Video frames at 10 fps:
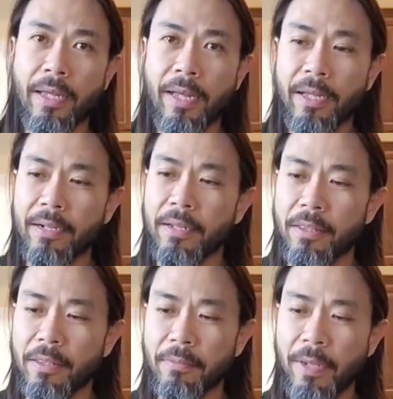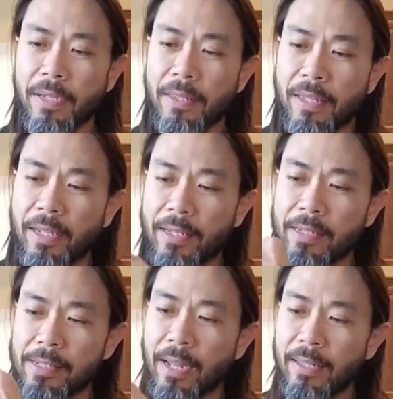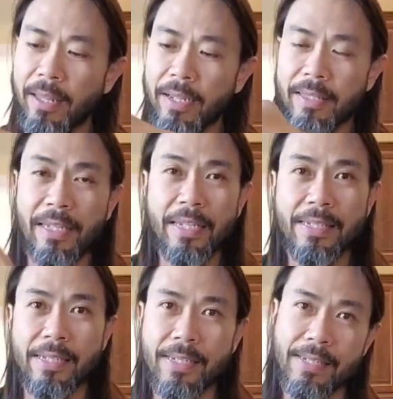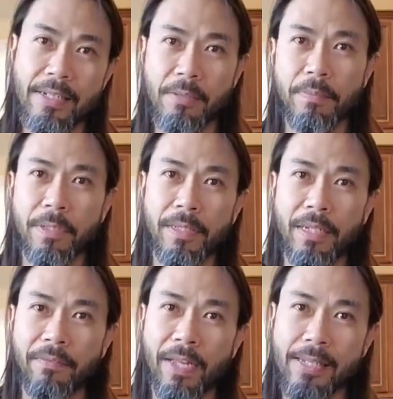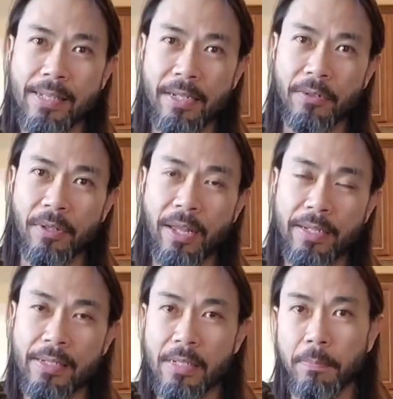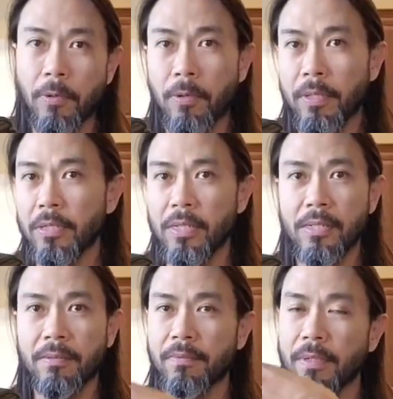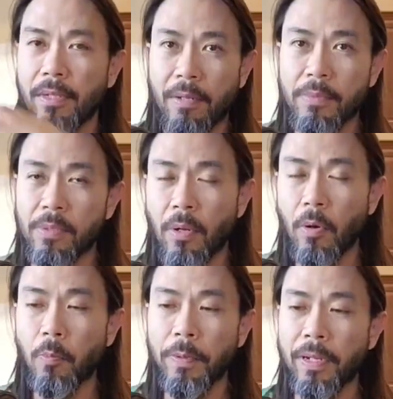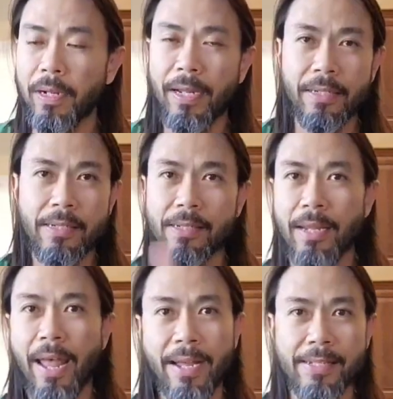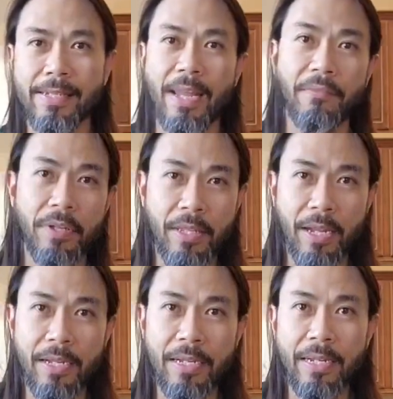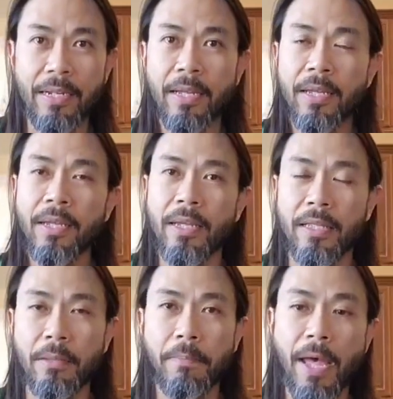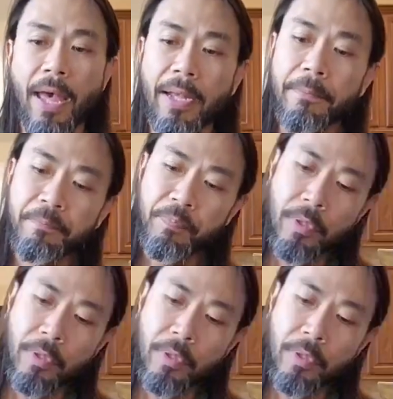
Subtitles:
And the main thing is I like the easy accessibility of that center line zipper that just comes open and I can just access everything I need in the bag.